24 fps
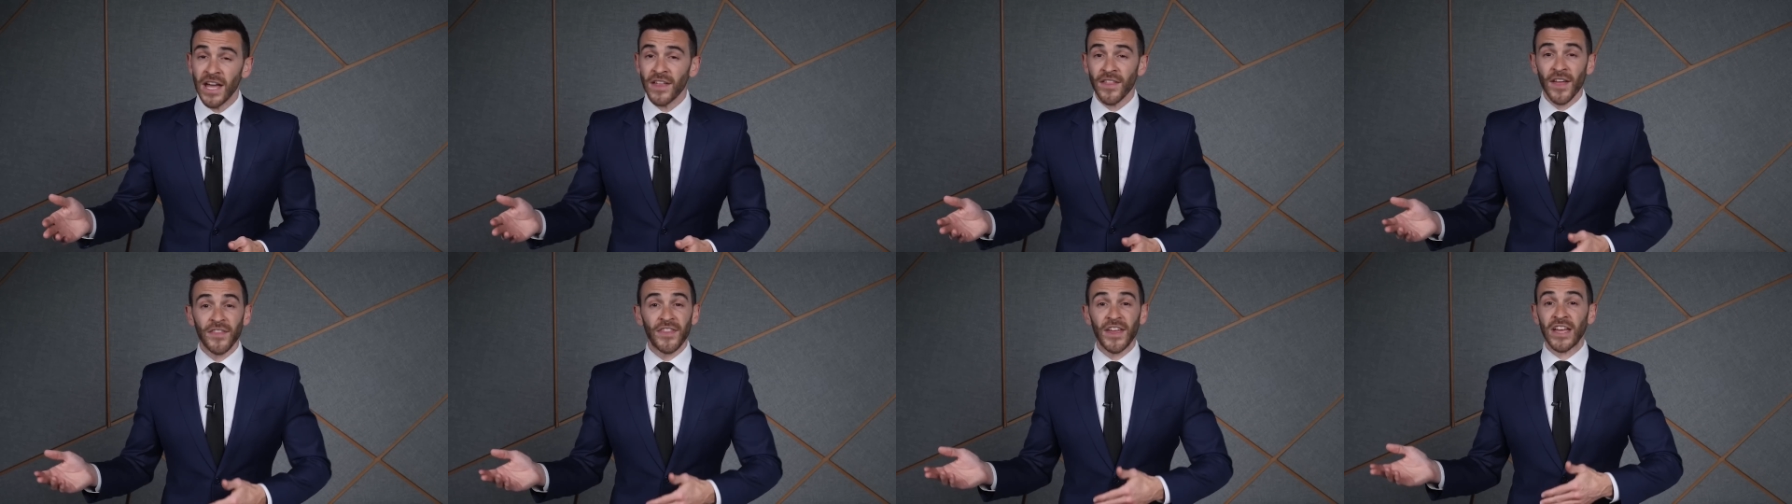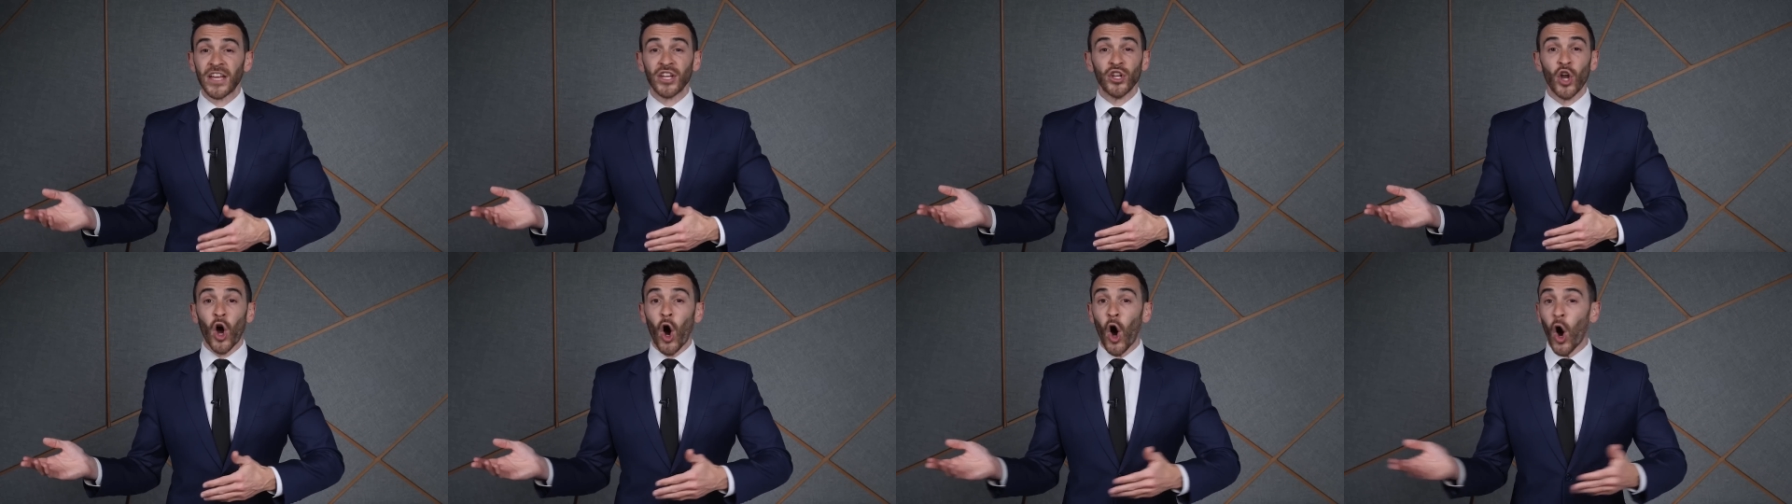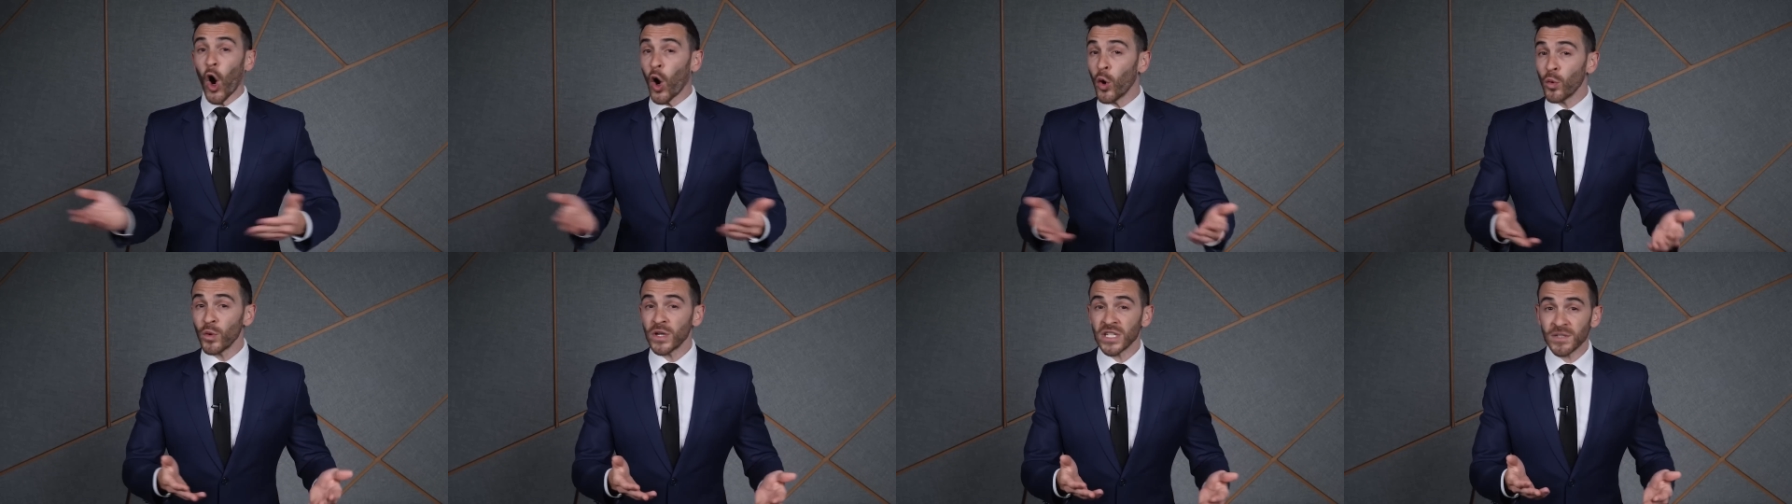that they can
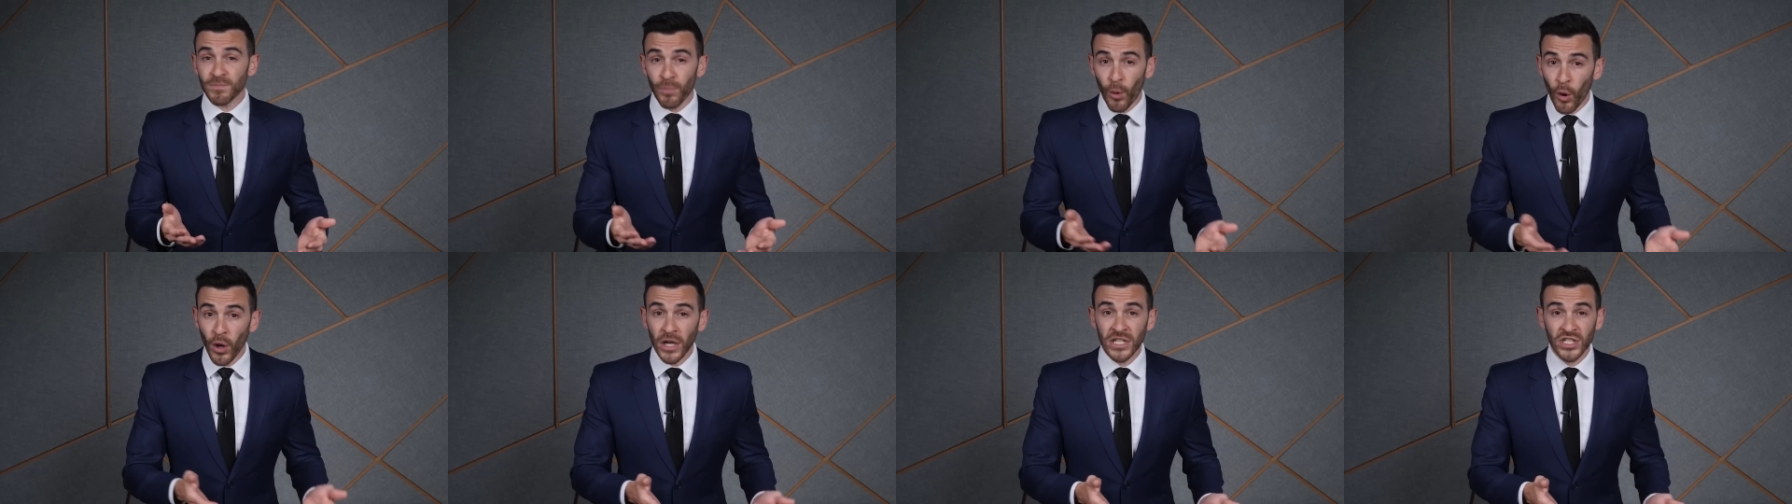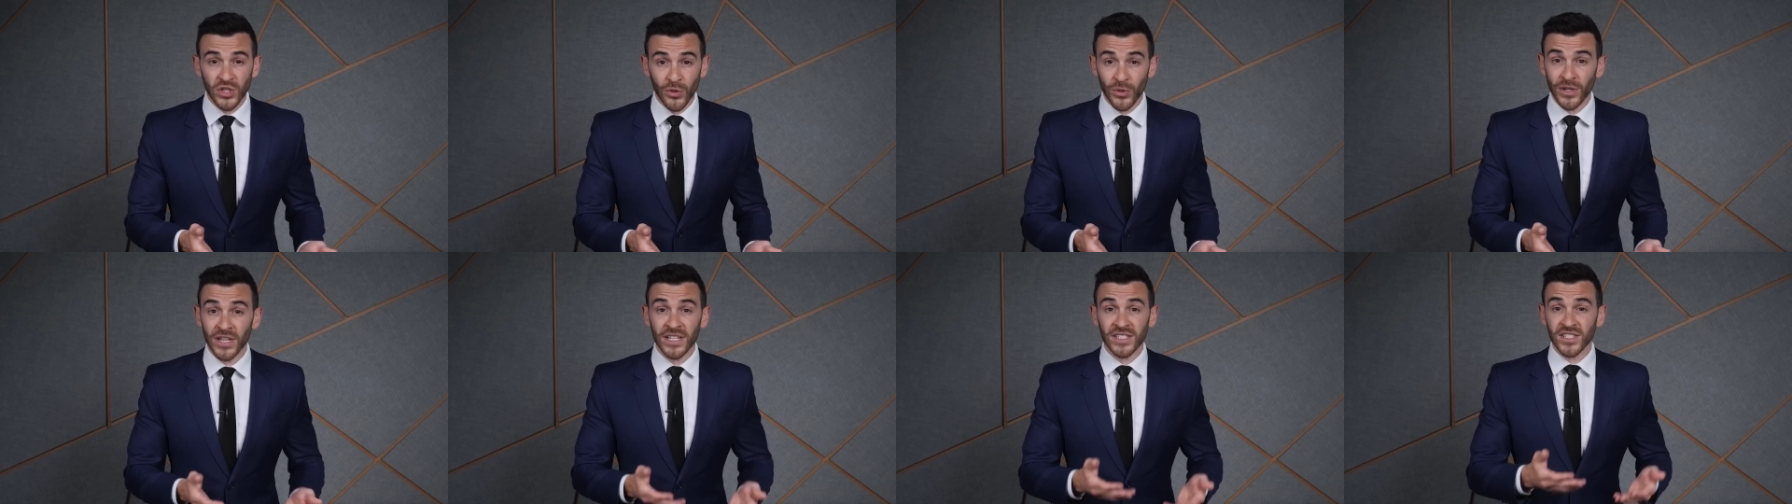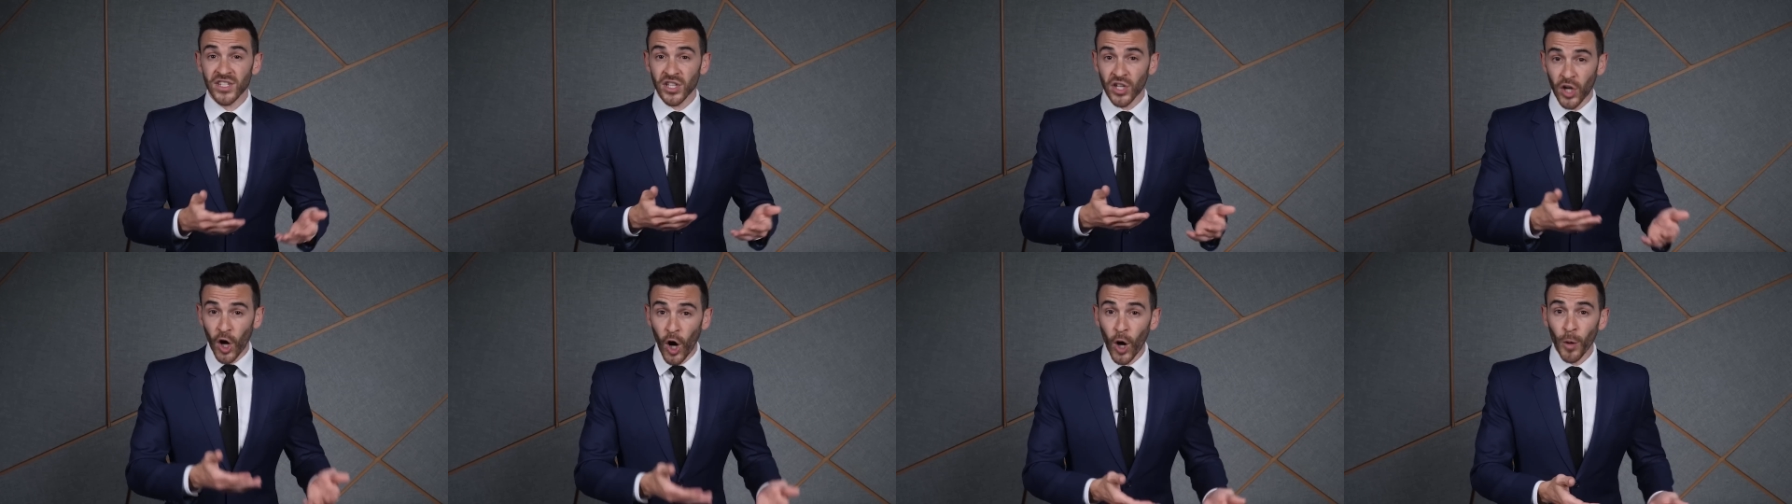always point to it as
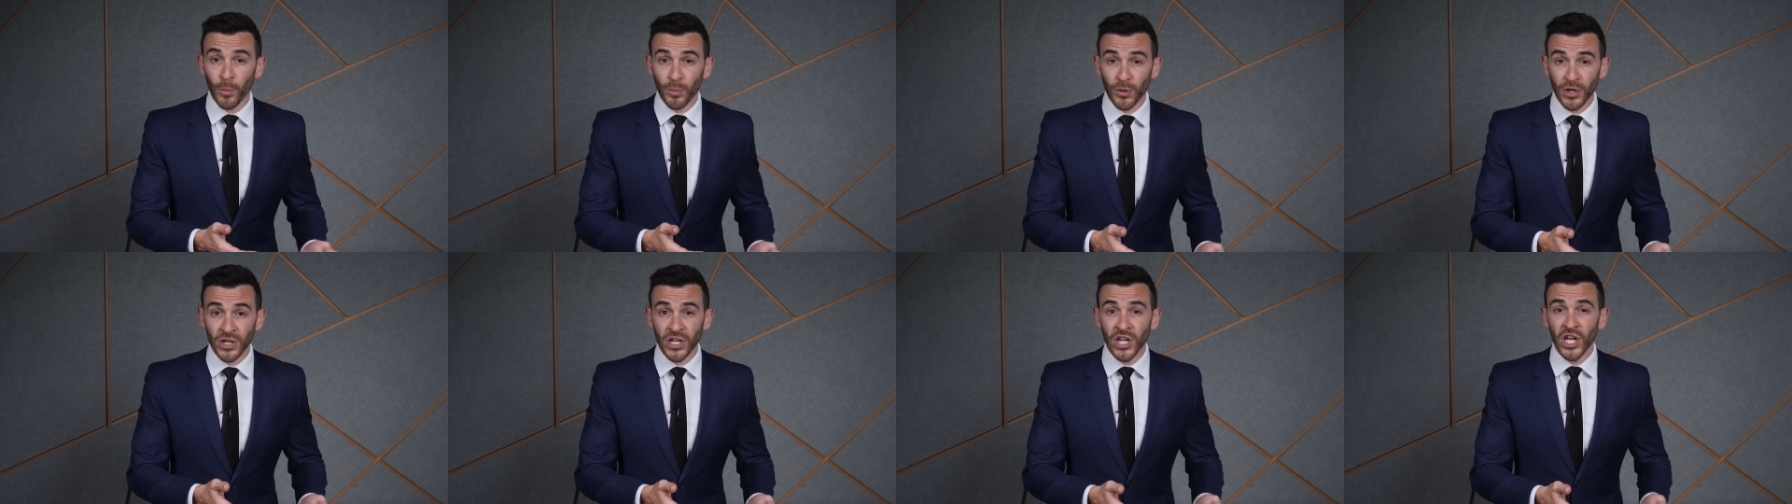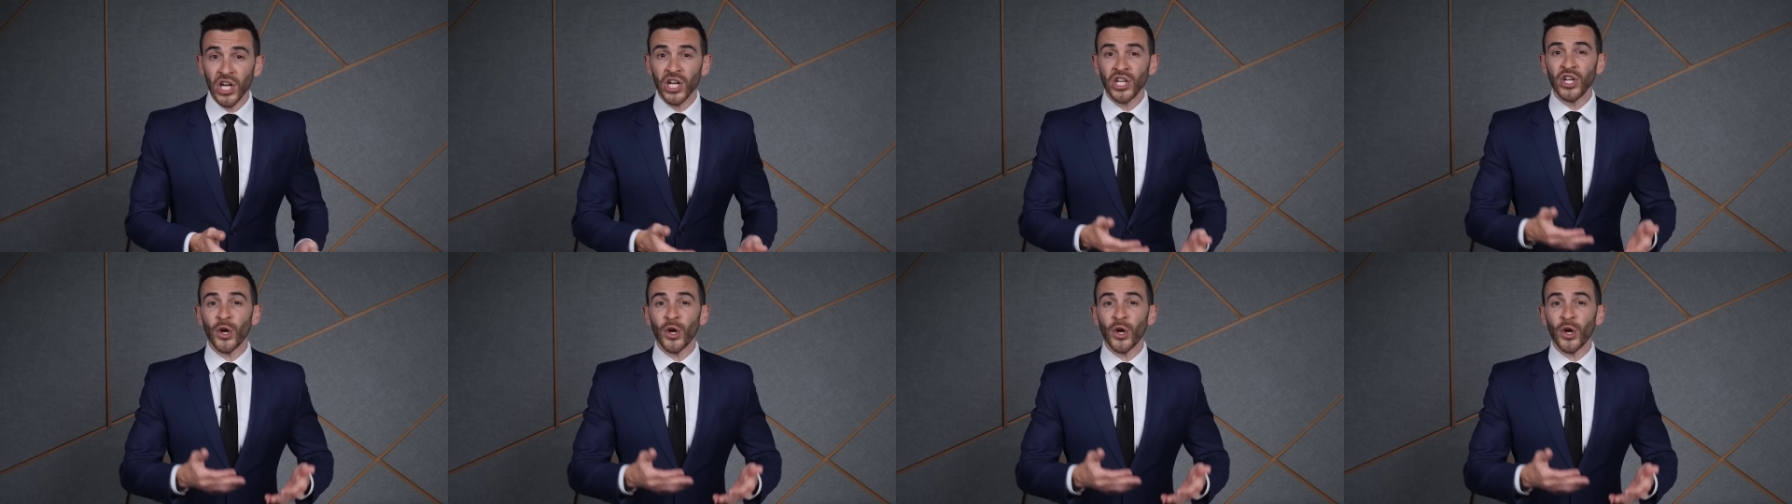the culprit,